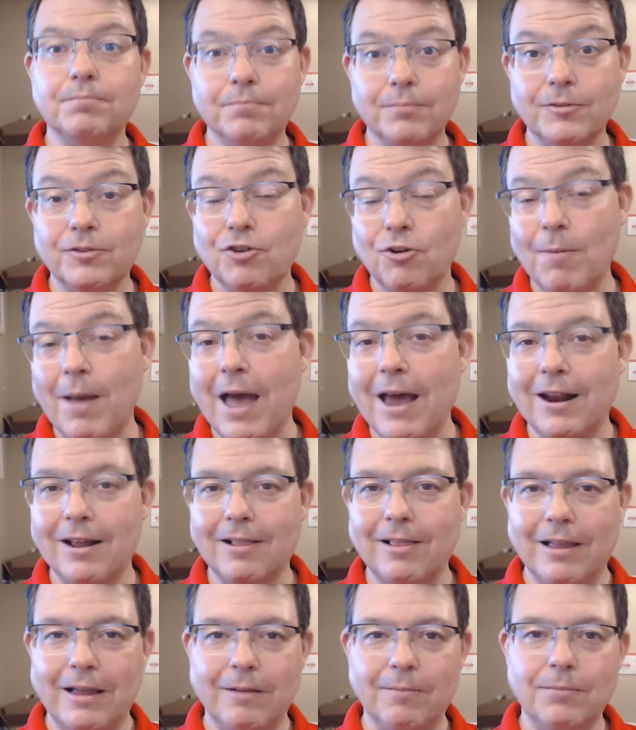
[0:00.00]

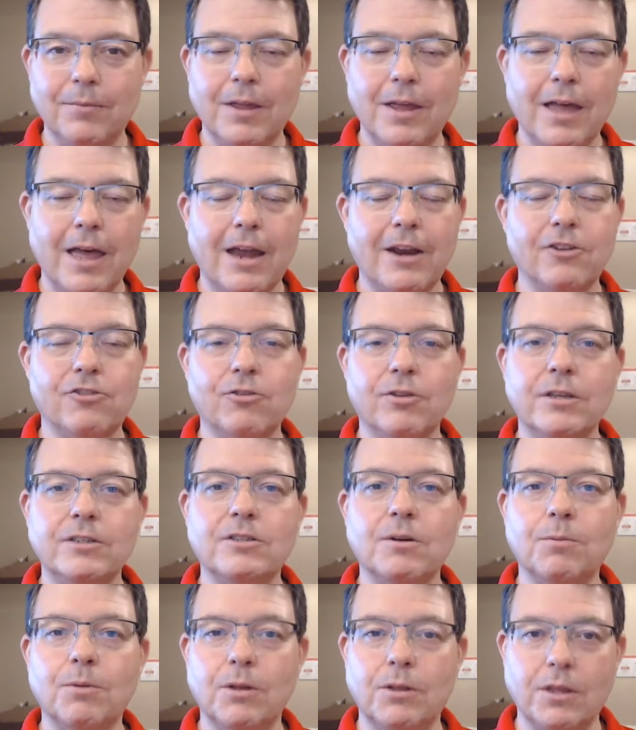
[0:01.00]
dramatically, and it's really
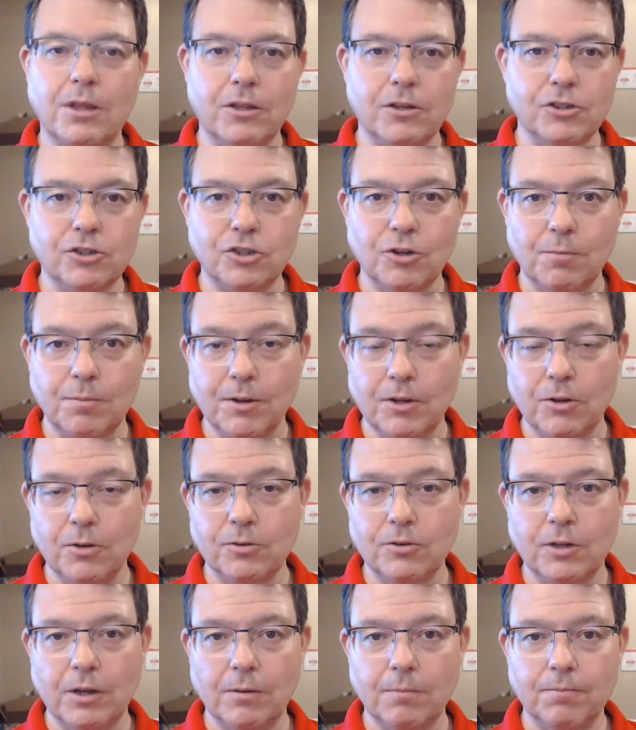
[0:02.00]
something that you should be
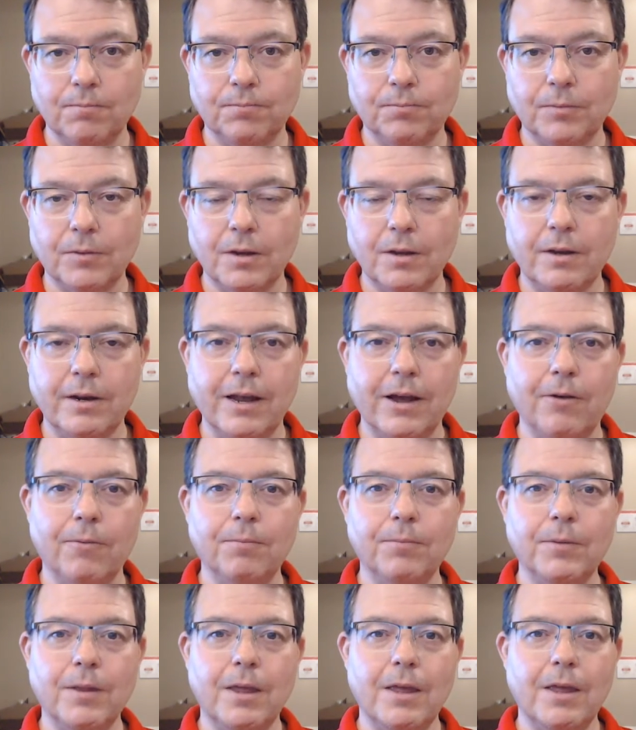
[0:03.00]
using. Now,
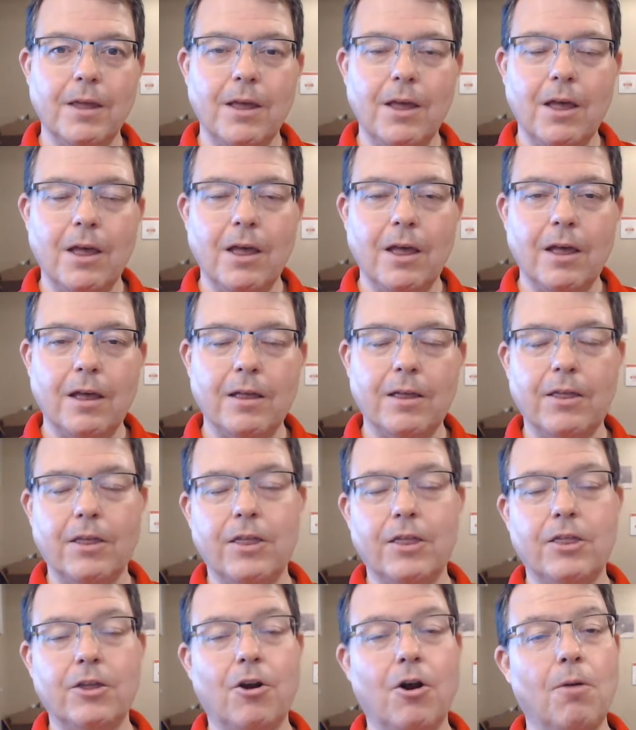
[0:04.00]

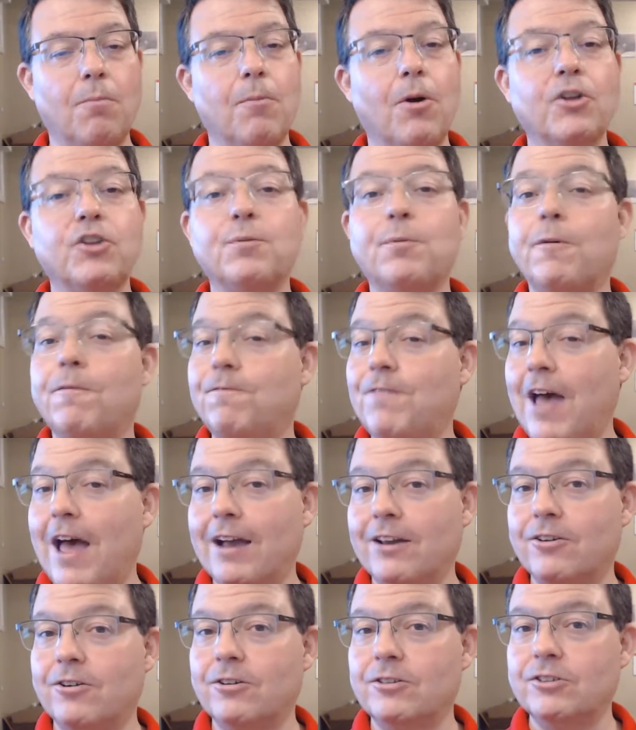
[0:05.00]
there are multiple
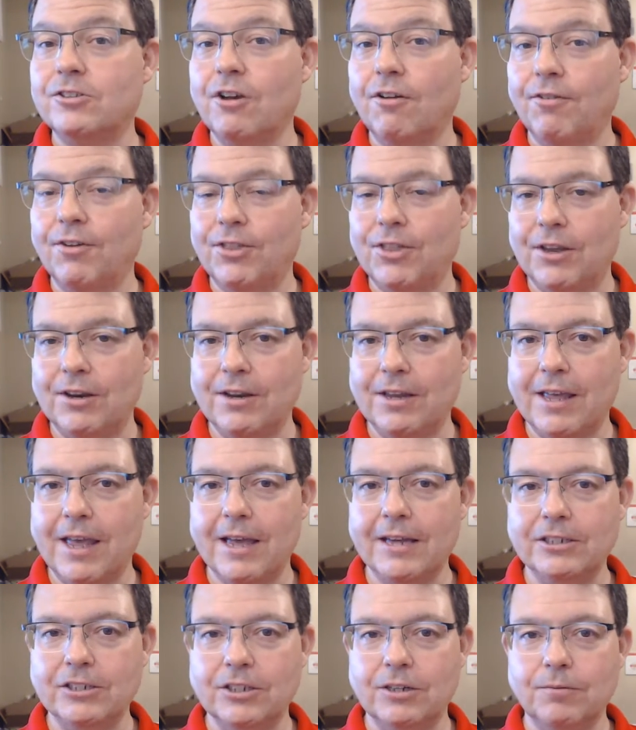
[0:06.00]
factors of
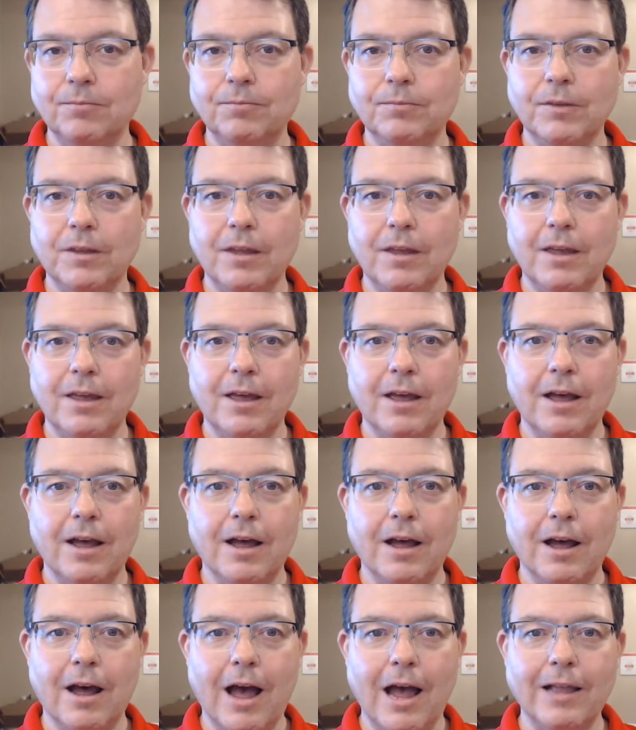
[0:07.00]
authentication.
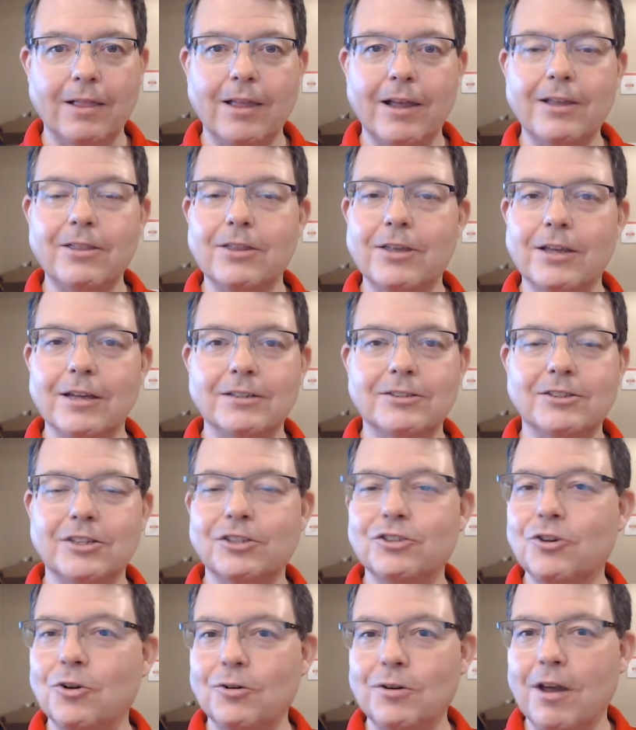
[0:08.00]
I like the
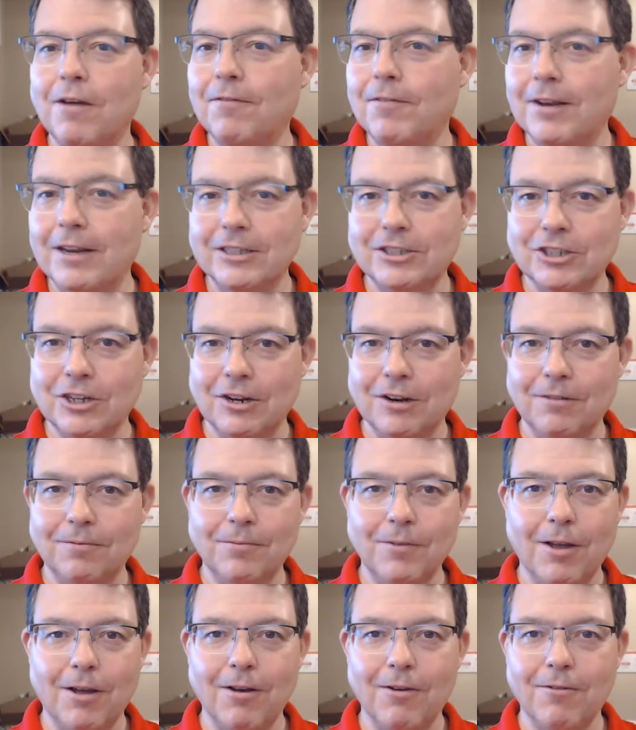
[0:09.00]
Cisco definition
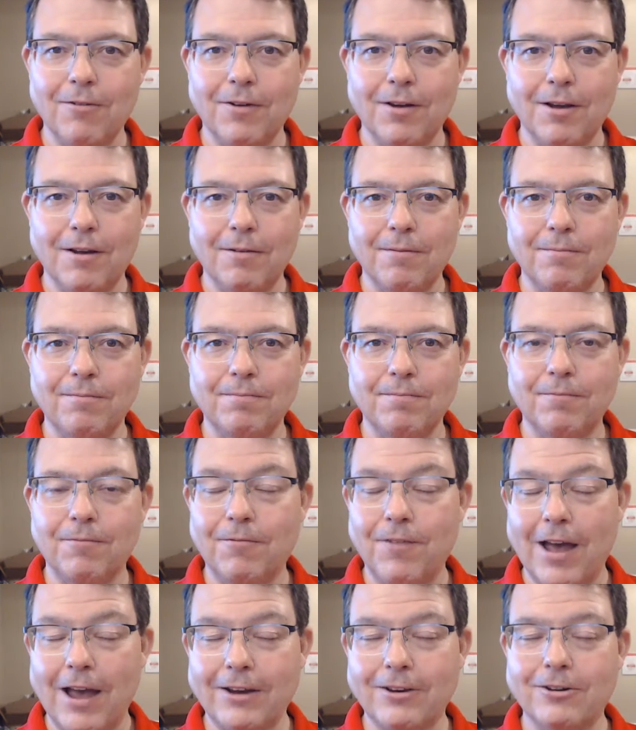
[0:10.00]
of
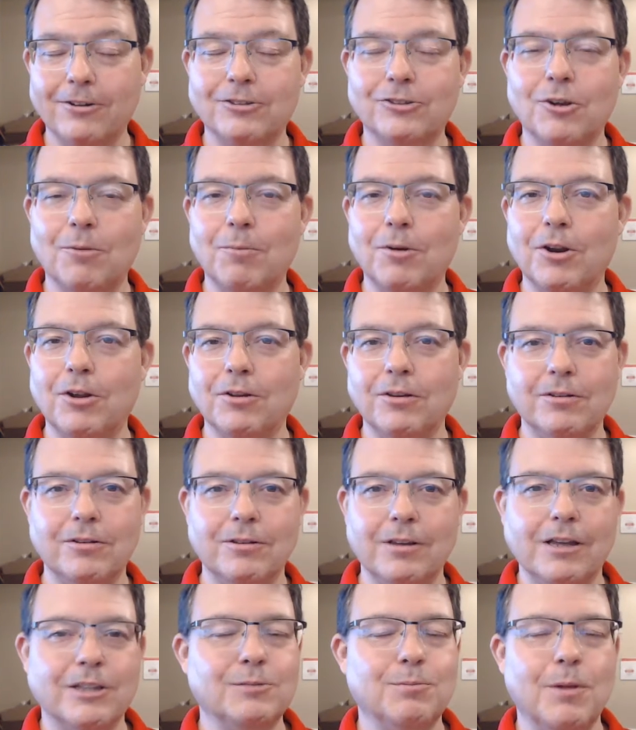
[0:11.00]
factors, so I'm going
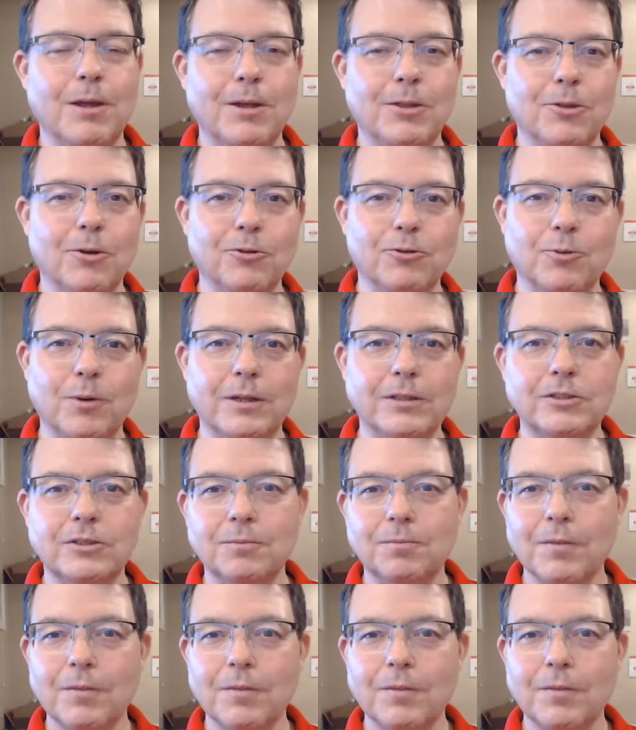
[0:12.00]
to explain those ones.